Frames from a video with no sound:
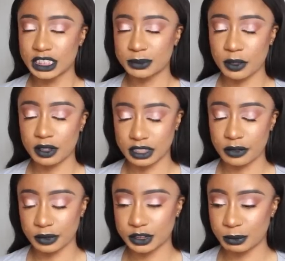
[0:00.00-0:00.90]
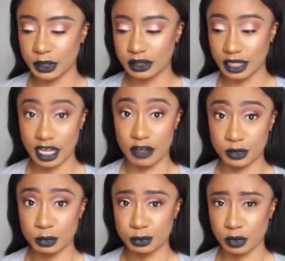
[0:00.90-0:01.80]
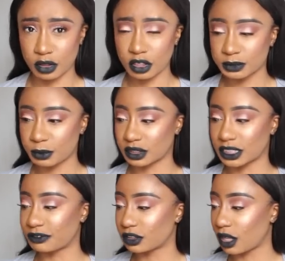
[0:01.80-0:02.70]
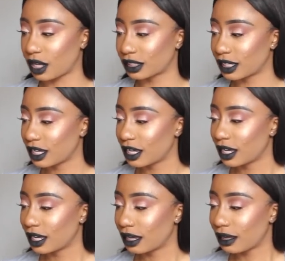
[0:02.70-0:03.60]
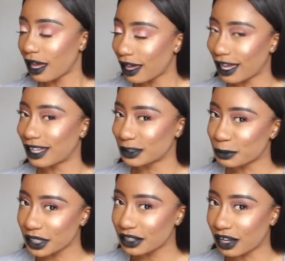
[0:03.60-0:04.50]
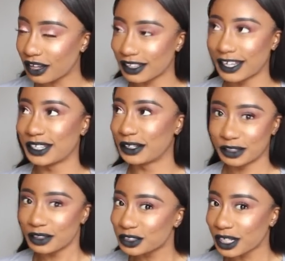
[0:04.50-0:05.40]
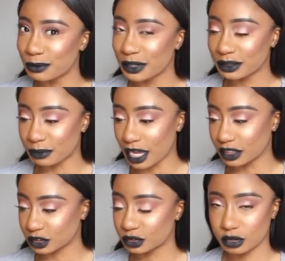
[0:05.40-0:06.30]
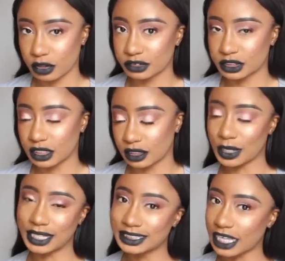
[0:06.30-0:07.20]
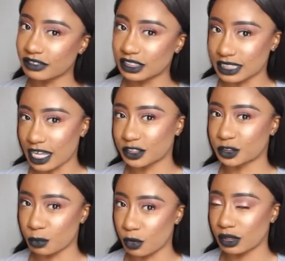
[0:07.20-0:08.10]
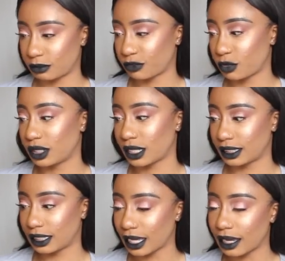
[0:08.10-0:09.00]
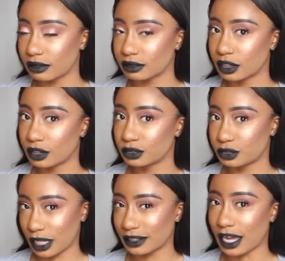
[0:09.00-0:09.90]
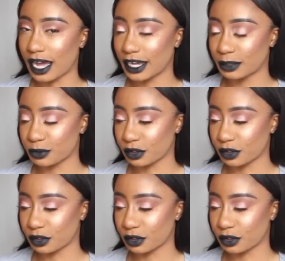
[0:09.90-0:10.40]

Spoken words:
These products are going to be like affordable products because I feel like as a beginner, like you're not trying to break the bank, just obviously you at least have to start small before you get to like the high-end